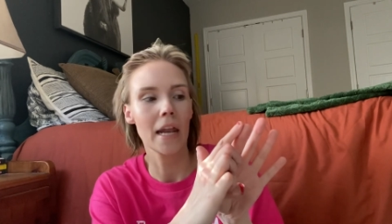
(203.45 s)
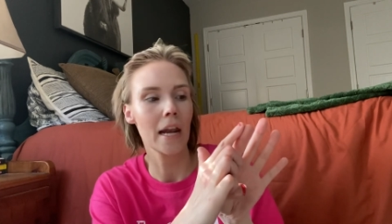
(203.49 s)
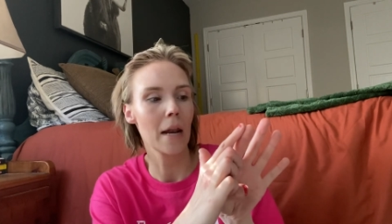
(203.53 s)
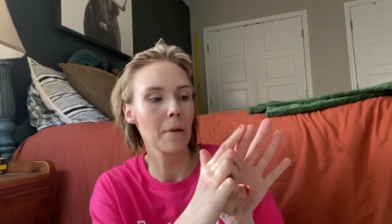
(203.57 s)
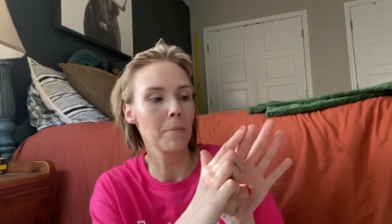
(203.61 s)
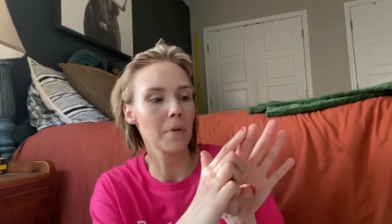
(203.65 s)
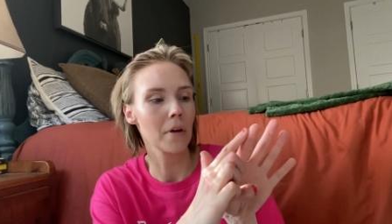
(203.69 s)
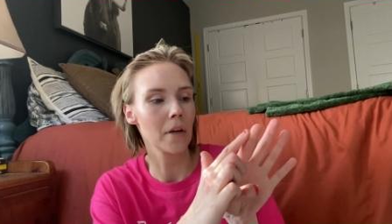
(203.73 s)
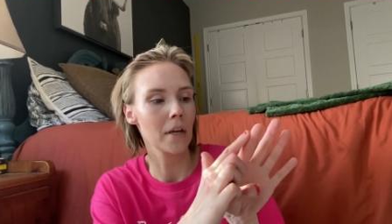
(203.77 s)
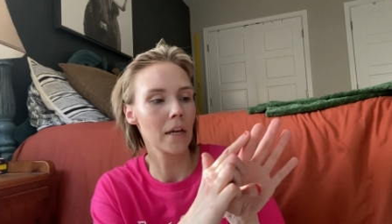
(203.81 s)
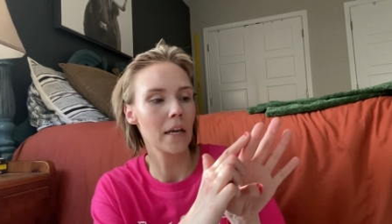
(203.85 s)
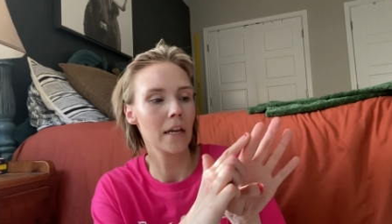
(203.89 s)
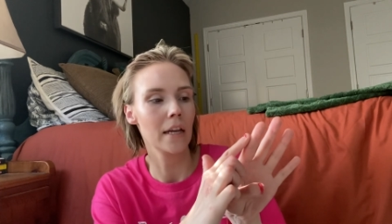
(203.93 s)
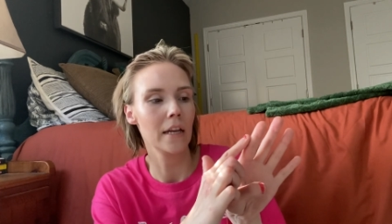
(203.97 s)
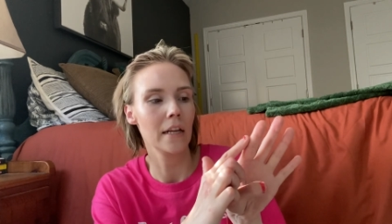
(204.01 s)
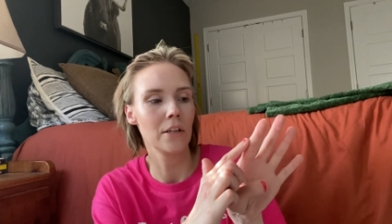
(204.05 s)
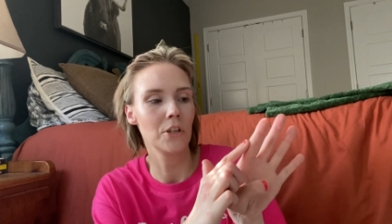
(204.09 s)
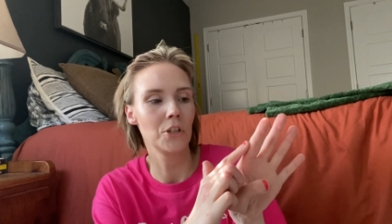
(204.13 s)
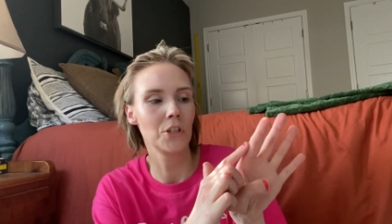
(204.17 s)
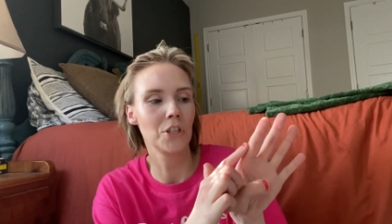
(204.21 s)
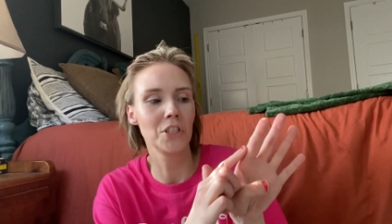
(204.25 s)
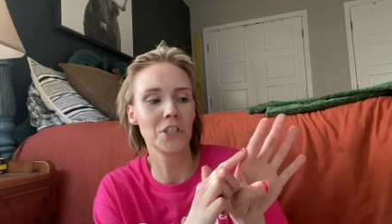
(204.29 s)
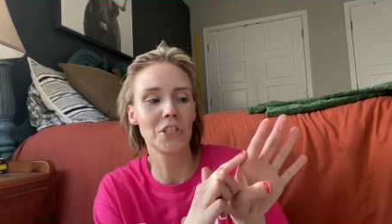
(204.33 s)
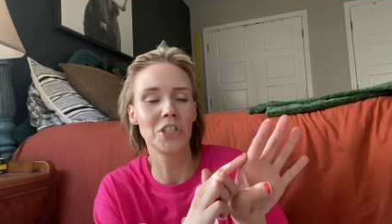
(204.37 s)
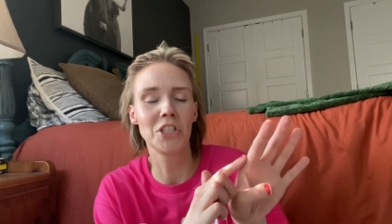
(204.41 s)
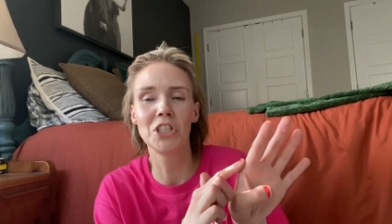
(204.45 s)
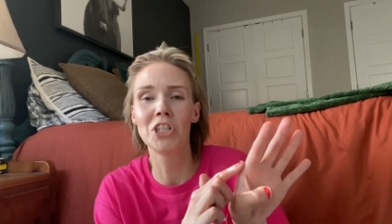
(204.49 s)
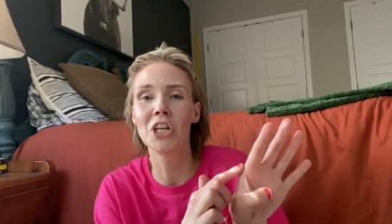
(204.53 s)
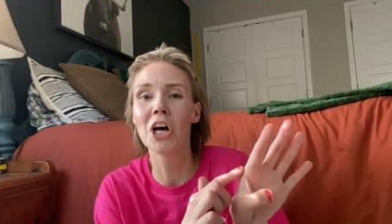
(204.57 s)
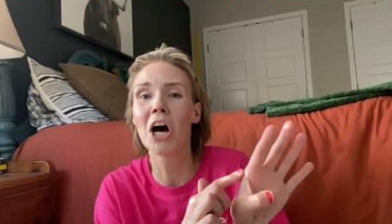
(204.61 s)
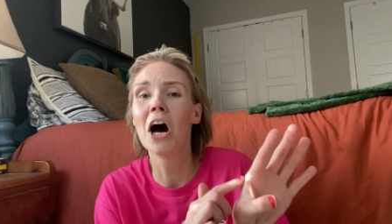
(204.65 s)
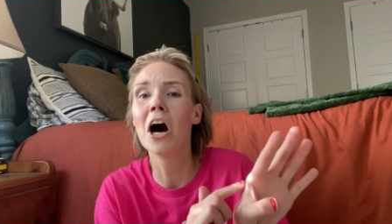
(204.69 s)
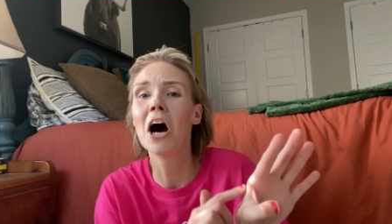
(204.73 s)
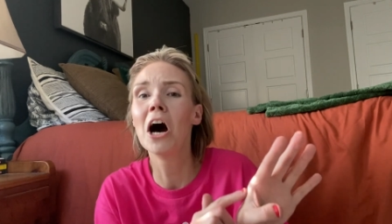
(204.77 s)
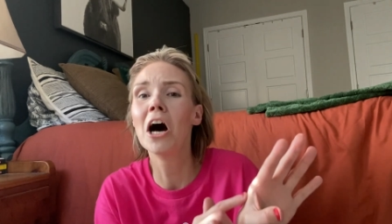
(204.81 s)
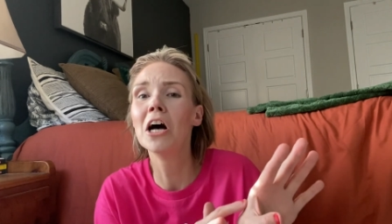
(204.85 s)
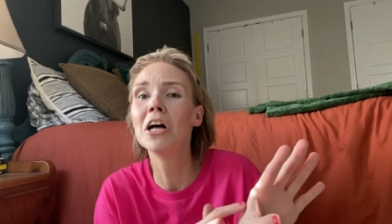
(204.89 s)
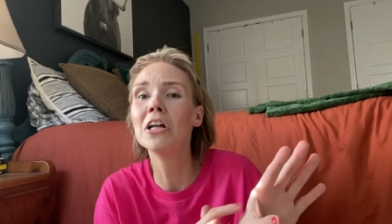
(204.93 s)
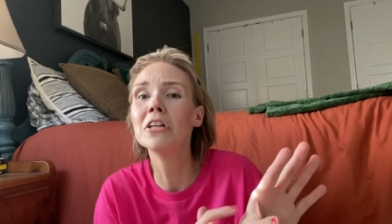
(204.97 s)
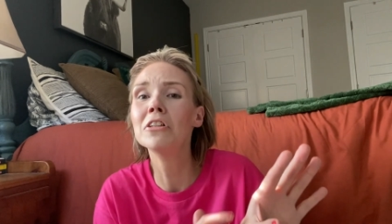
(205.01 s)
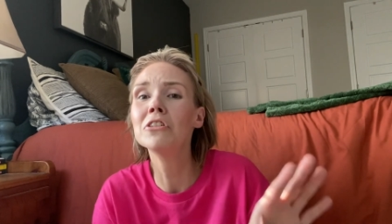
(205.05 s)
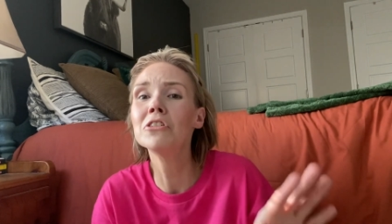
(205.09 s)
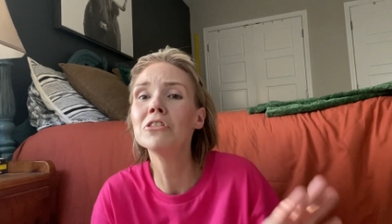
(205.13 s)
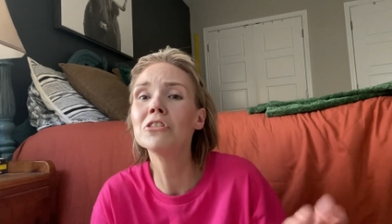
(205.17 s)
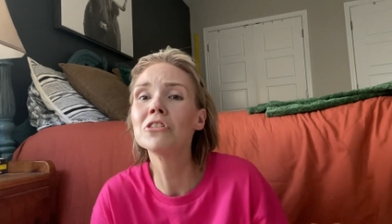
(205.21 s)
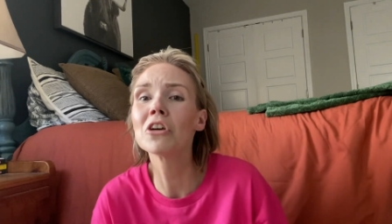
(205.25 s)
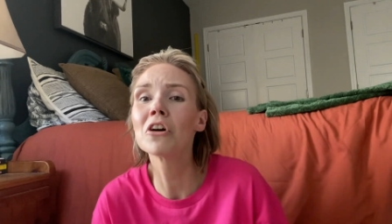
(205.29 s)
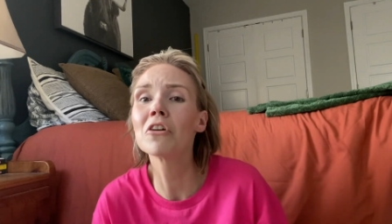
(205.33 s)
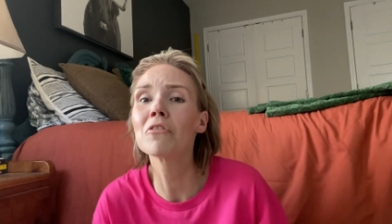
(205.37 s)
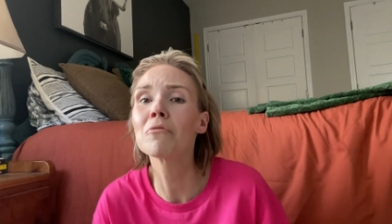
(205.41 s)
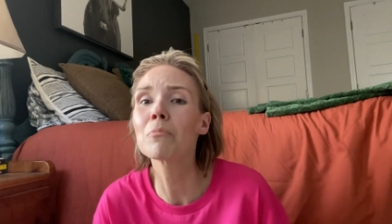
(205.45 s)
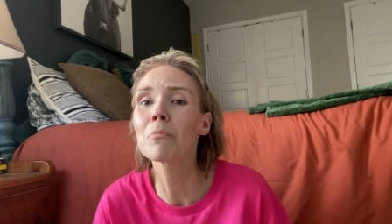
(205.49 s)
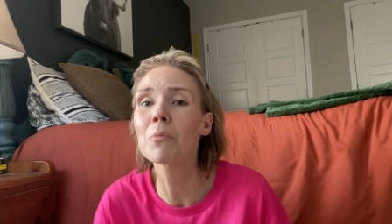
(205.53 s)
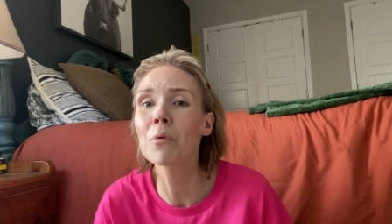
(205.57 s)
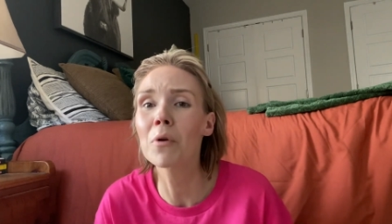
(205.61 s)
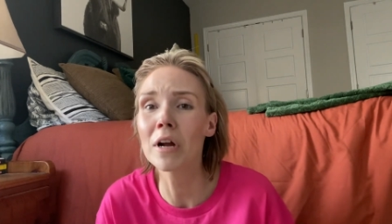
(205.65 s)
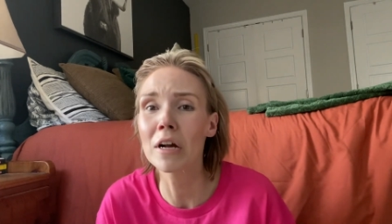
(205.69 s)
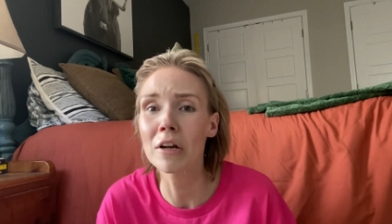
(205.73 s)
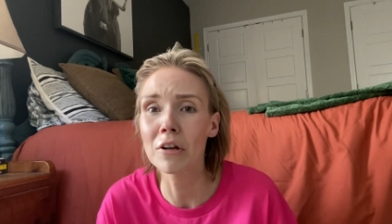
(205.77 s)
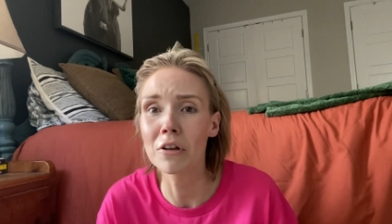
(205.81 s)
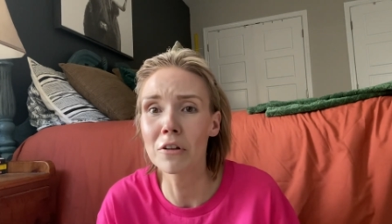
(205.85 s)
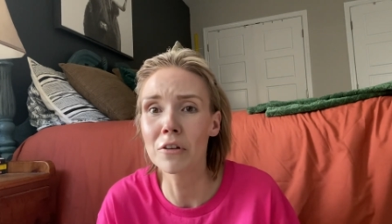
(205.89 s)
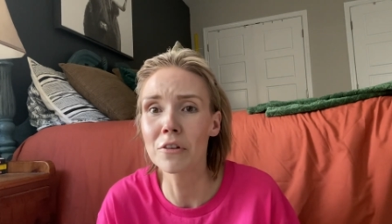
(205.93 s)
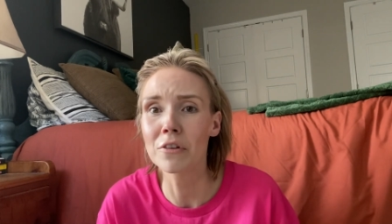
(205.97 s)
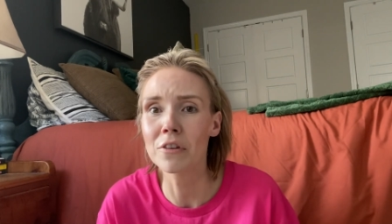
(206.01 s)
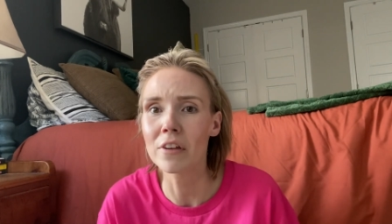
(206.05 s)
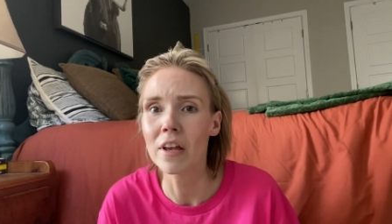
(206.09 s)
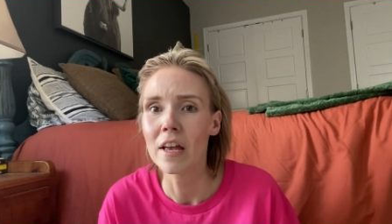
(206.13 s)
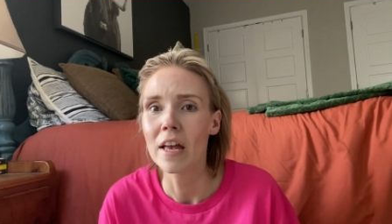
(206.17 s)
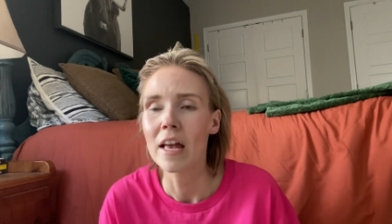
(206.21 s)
I'm not kidding, just tons of prickles.